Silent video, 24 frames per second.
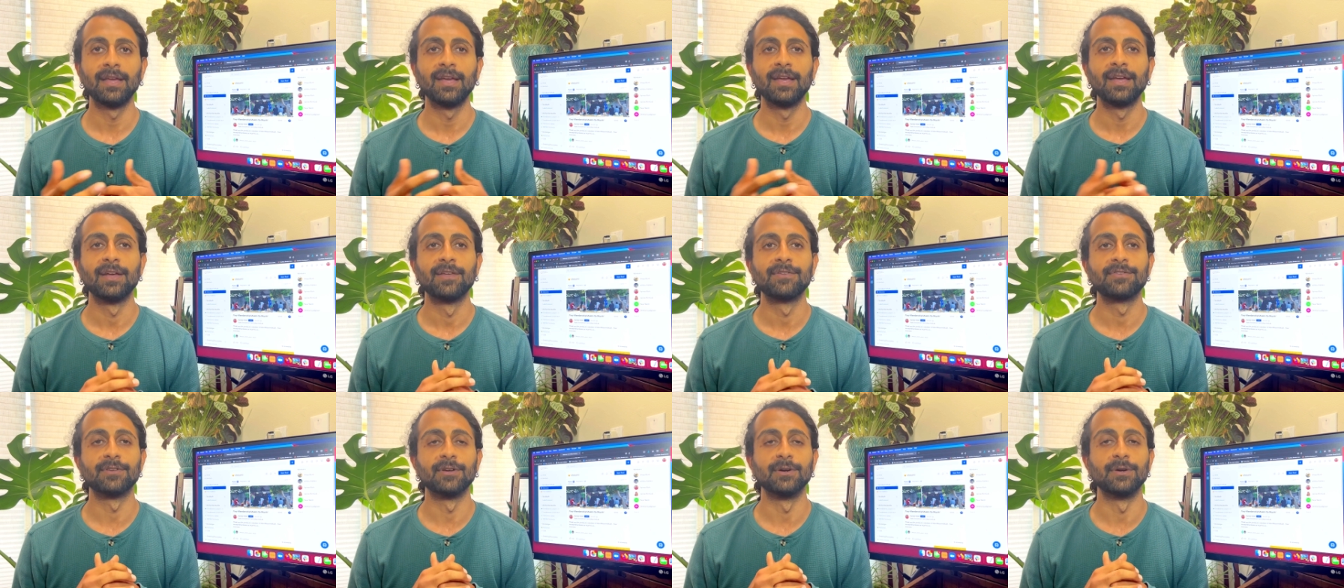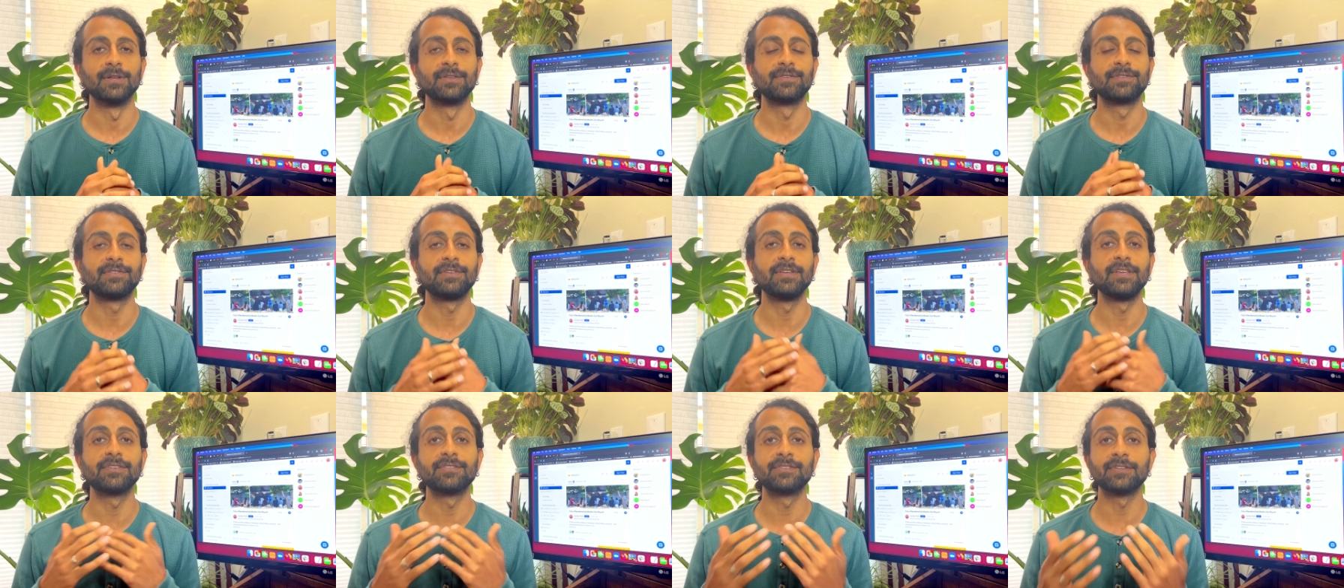So it's
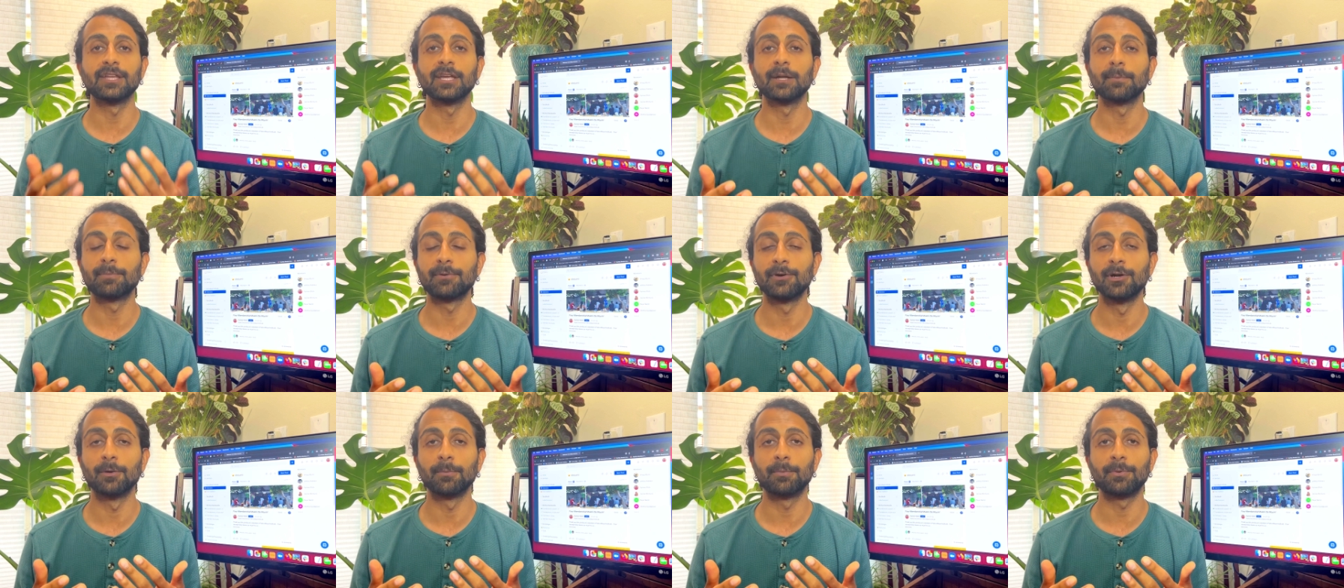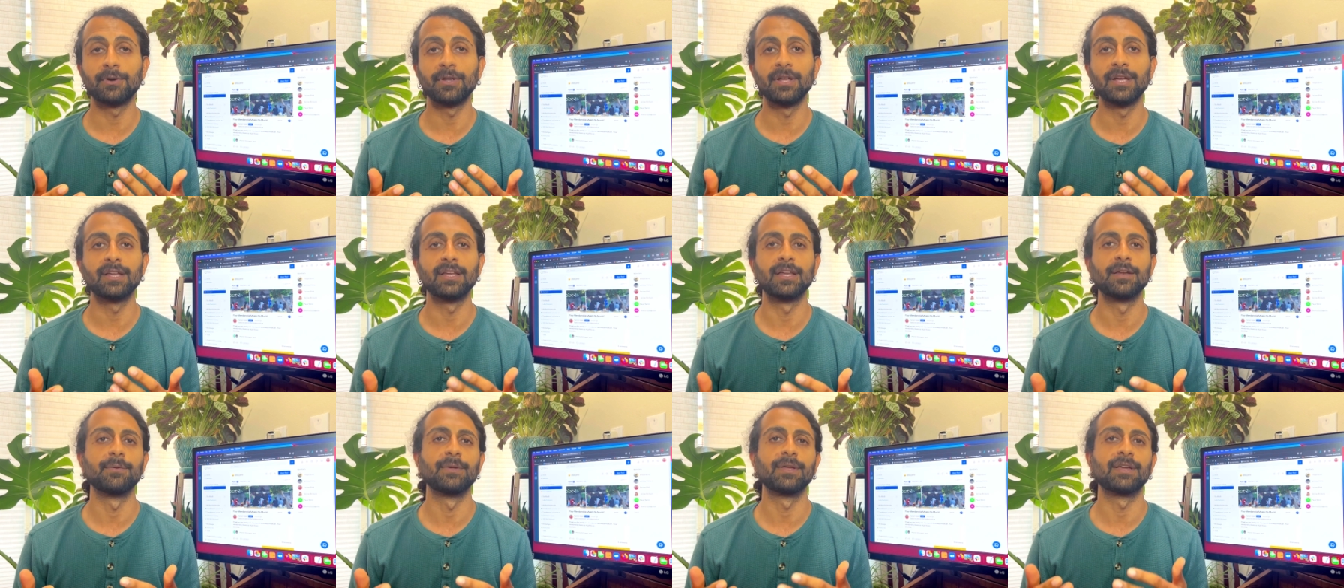seasonally appropriate,
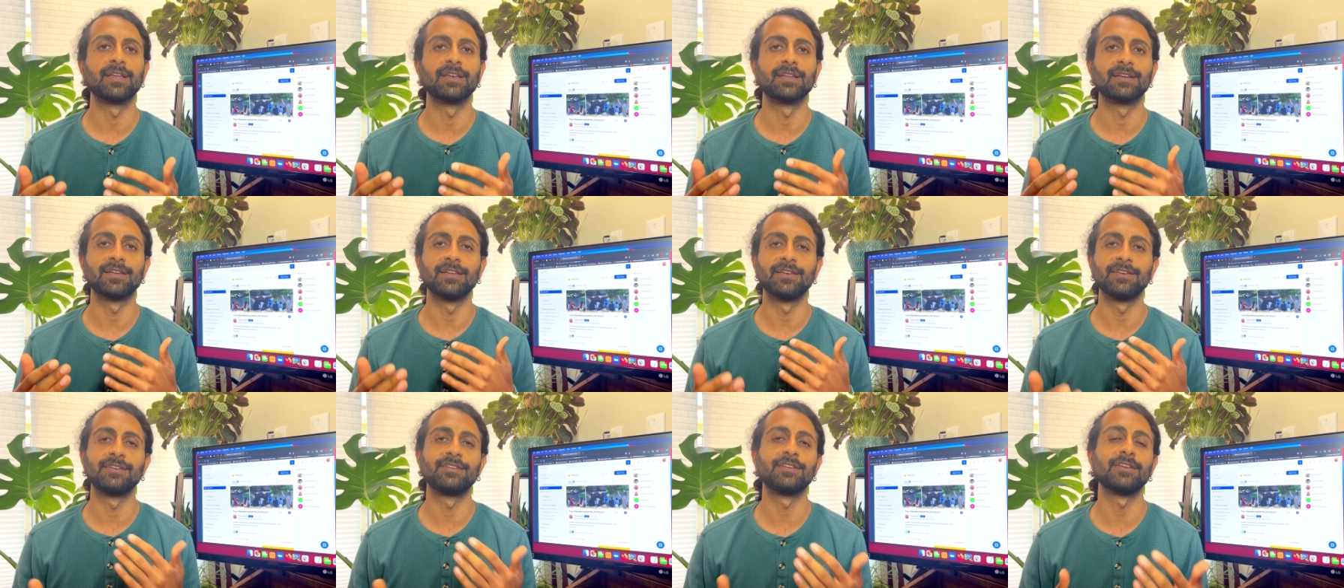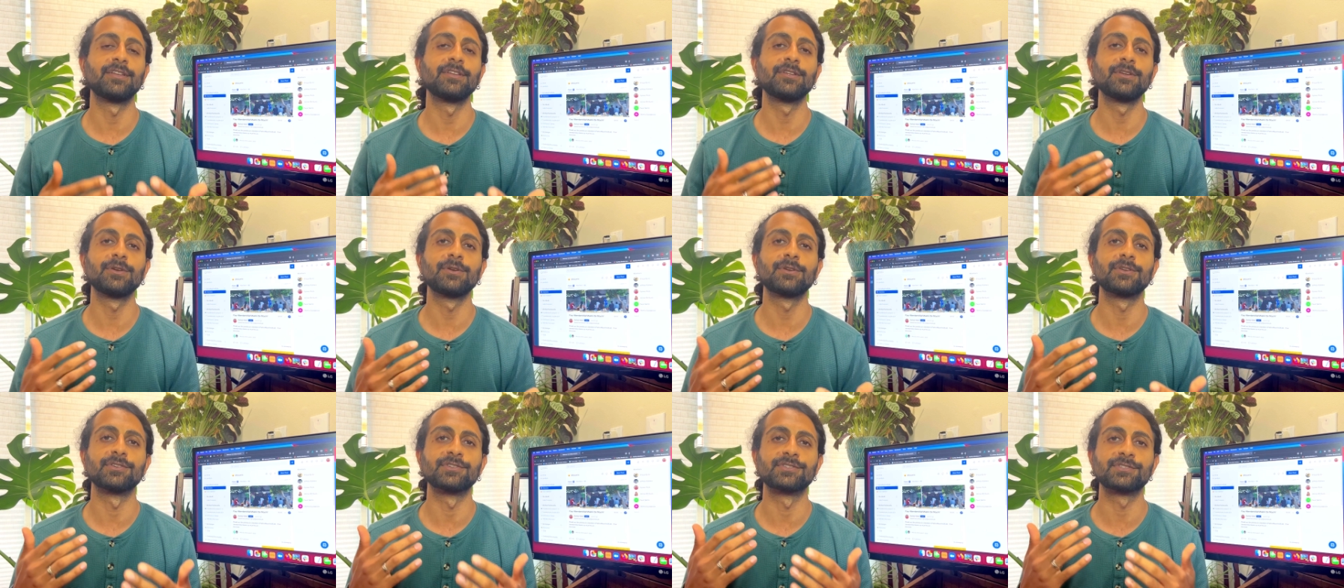and we can continue
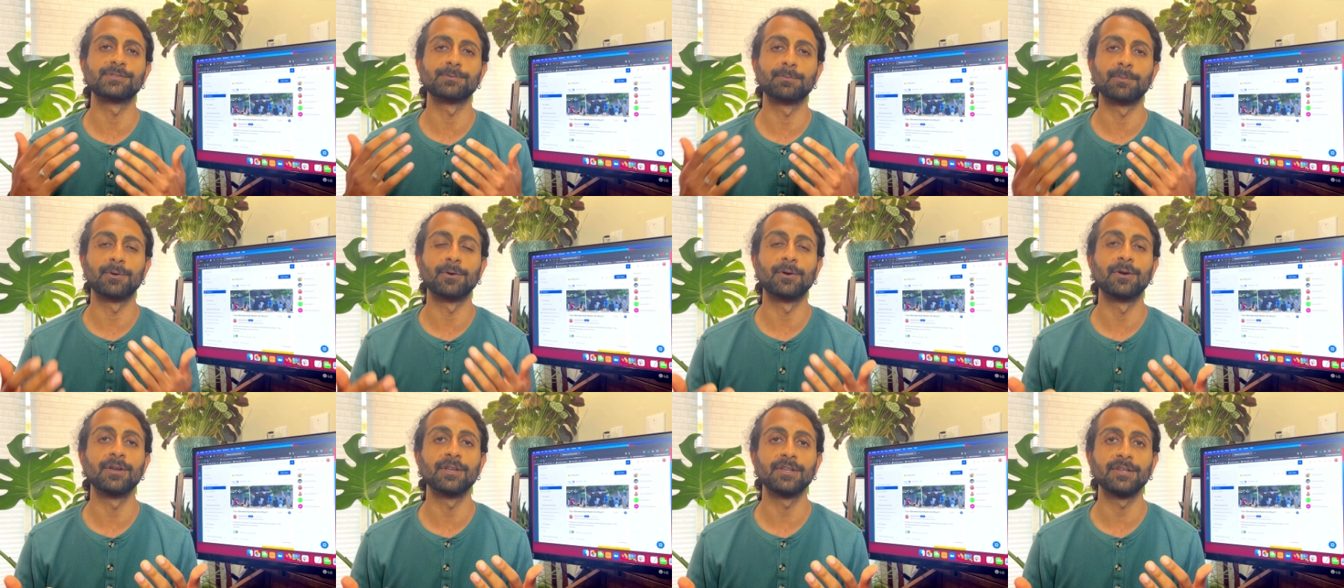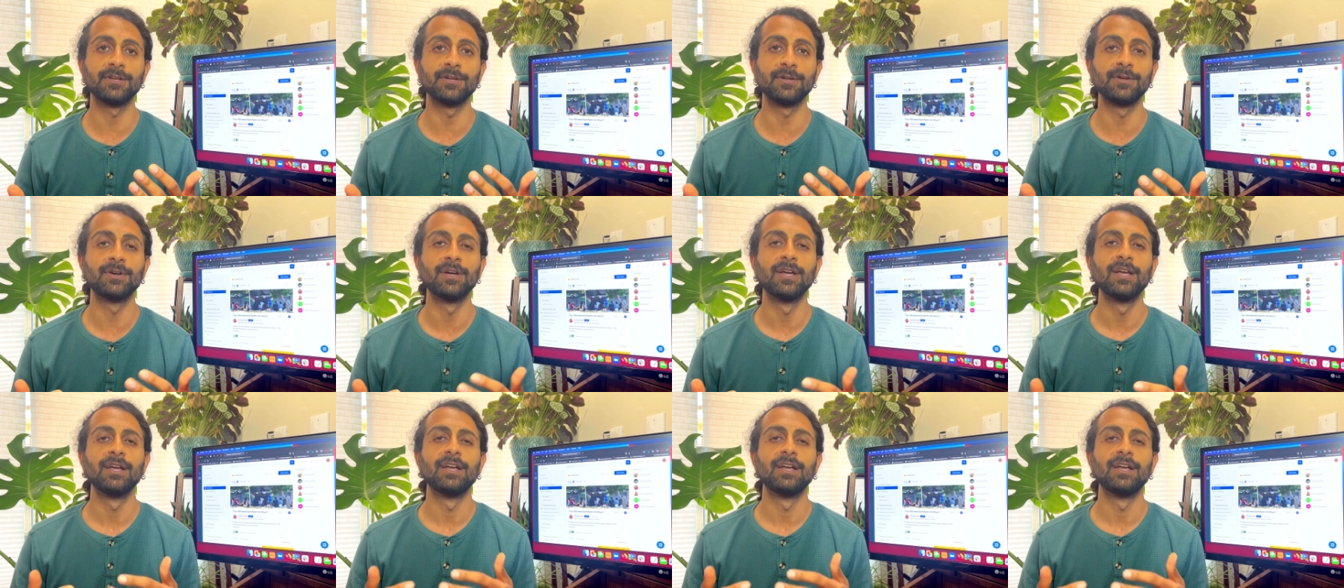to support you